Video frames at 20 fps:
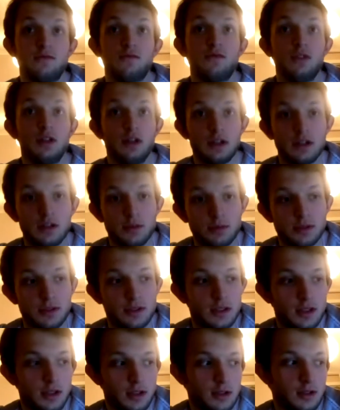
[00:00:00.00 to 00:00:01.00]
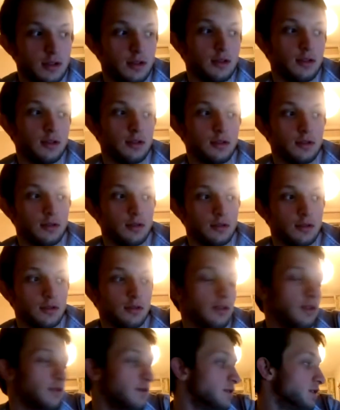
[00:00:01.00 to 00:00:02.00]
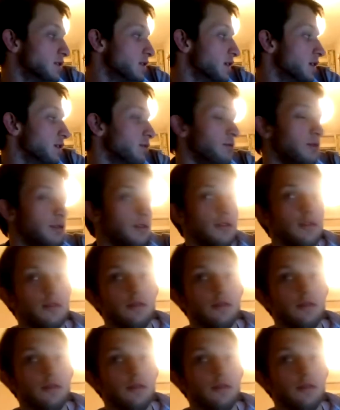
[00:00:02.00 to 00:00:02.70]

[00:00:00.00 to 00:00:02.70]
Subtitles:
like cups of tea. I've just had one.